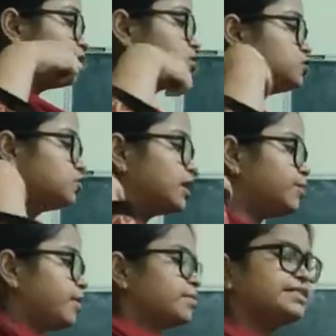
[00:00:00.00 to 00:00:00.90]
So, there
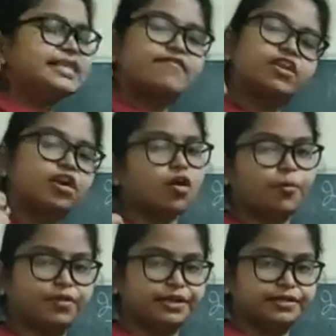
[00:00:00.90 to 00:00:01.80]
may be several
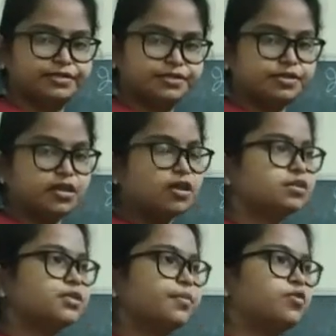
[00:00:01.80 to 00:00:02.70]
operands.
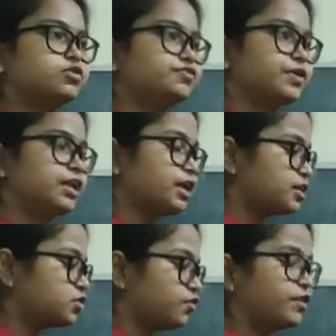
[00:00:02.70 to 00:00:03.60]
Suppose in
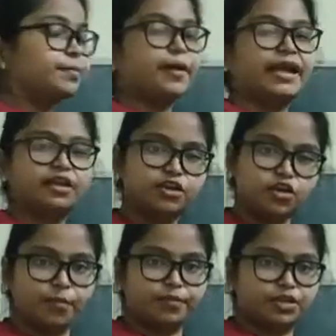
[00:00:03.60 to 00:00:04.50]
case of a binary
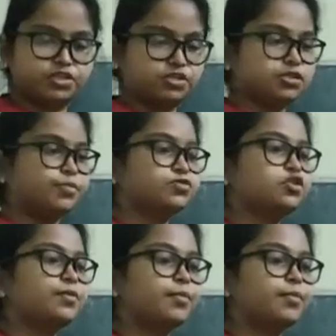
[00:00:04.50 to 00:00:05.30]
operation, suppose you are